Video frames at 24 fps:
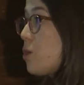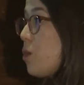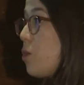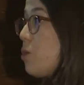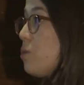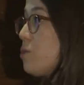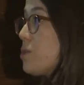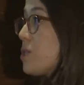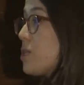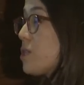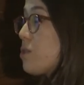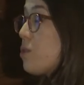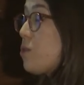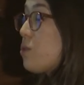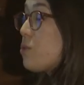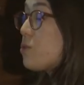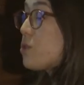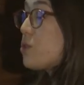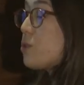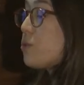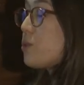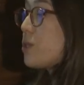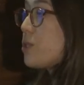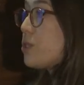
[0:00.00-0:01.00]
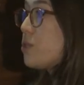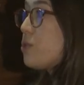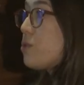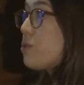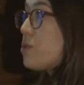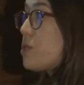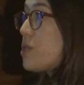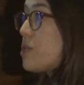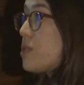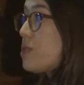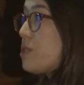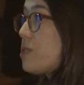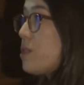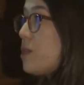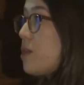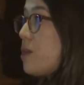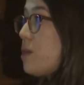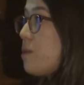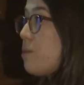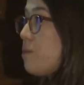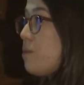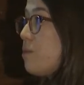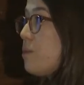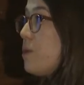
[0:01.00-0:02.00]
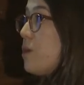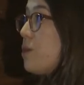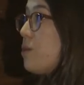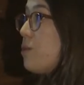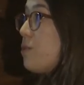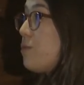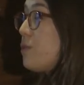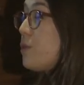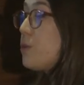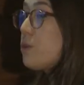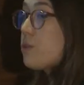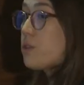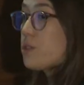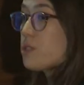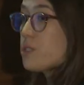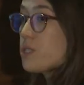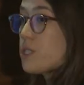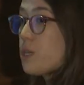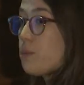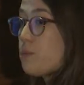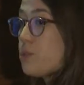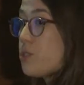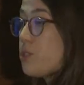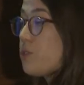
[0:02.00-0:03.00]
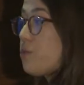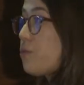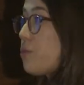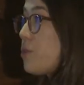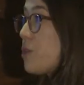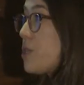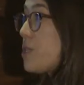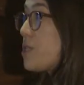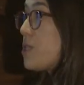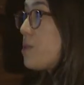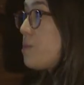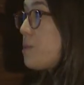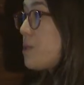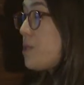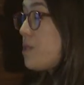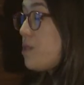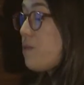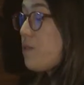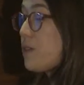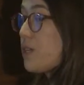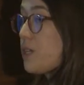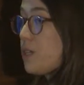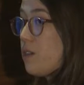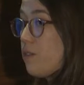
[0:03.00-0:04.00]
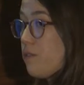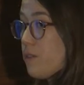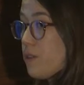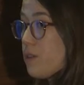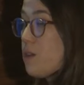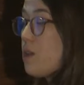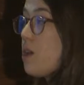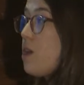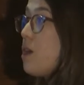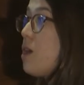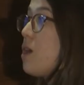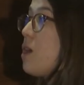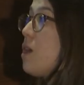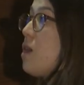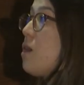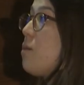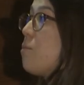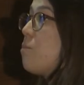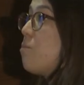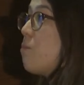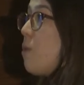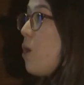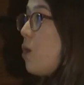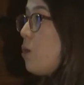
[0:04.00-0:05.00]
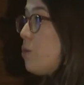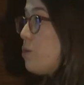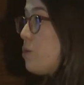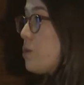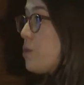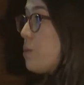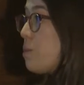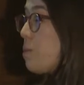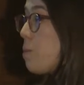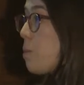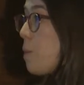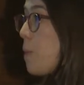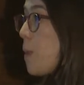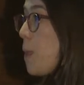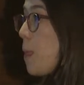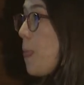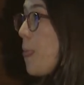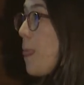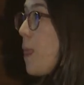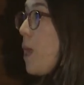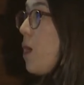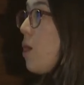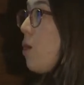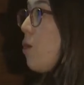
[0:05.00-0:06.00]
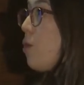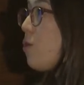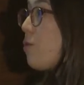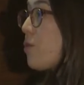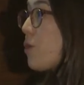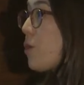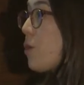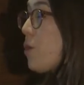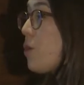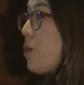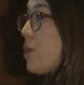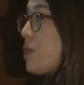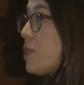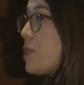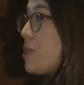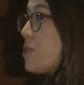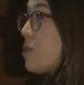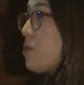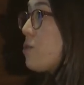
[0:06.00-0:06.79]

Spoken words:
goes. It also reduces fuel consumption for this specific given mode. Overall, it is